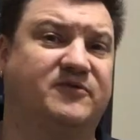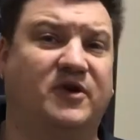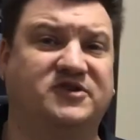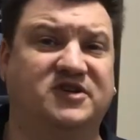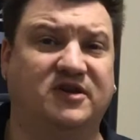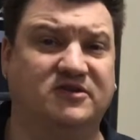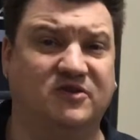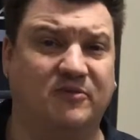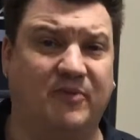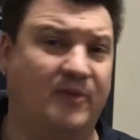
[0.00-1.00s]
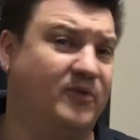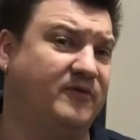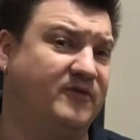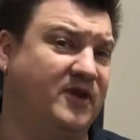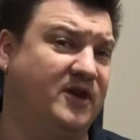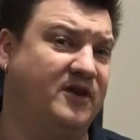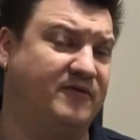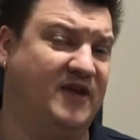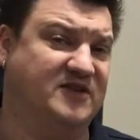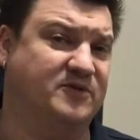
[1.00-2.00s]
Frenching into a bumper if needed,
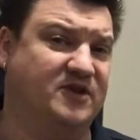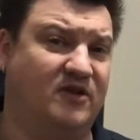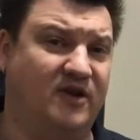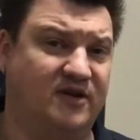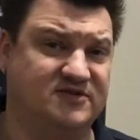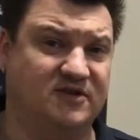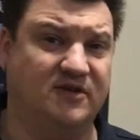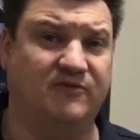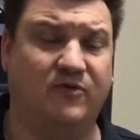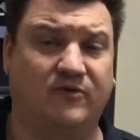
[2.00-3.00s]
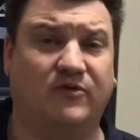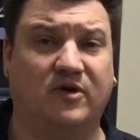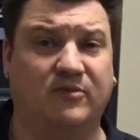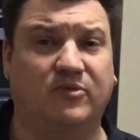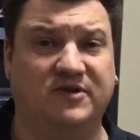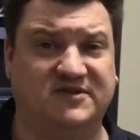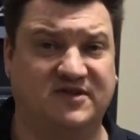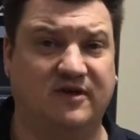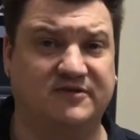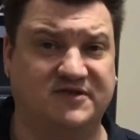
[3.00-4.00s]
if that's what the client is looking for a complete
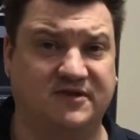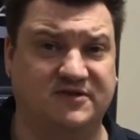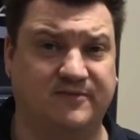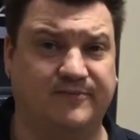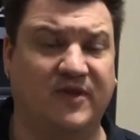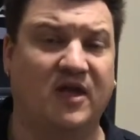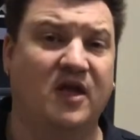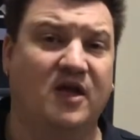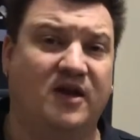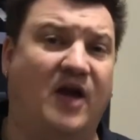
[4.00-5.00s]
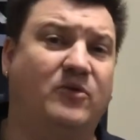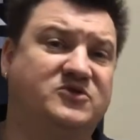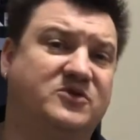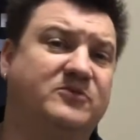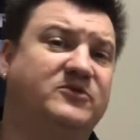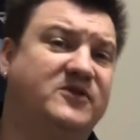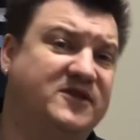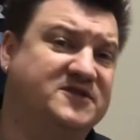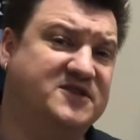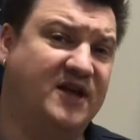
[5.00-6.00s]
stealth system. Now once we move to the
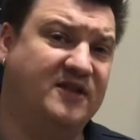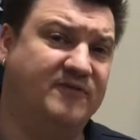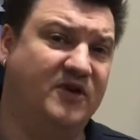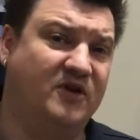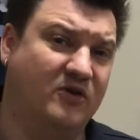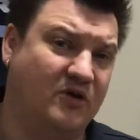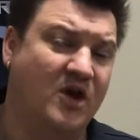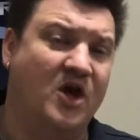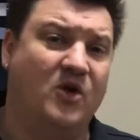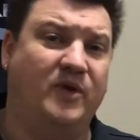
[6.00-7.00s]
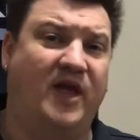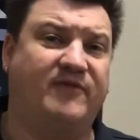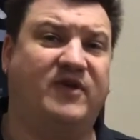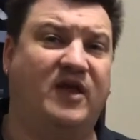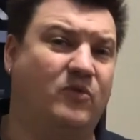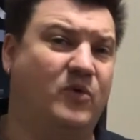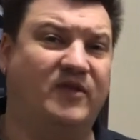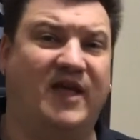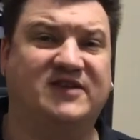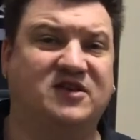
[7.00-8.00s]
inside of the vehicle, we have kind of
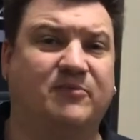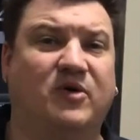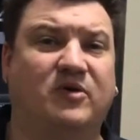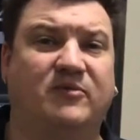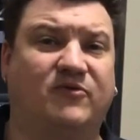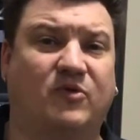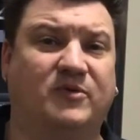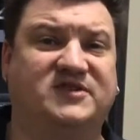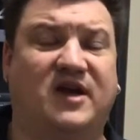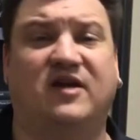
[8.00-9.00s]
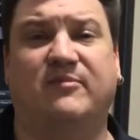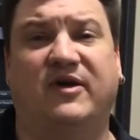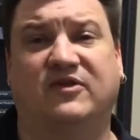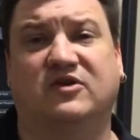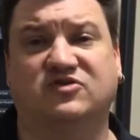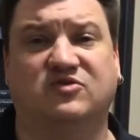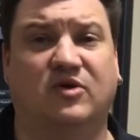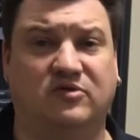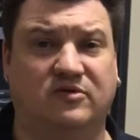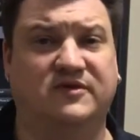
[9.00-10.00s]
one last component before we talk about the
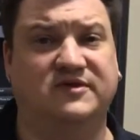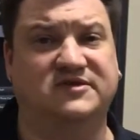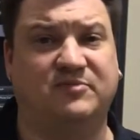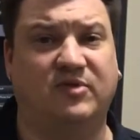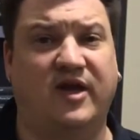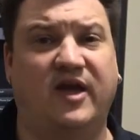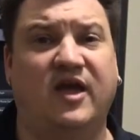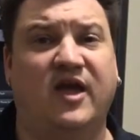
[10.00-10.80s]
controller and the display,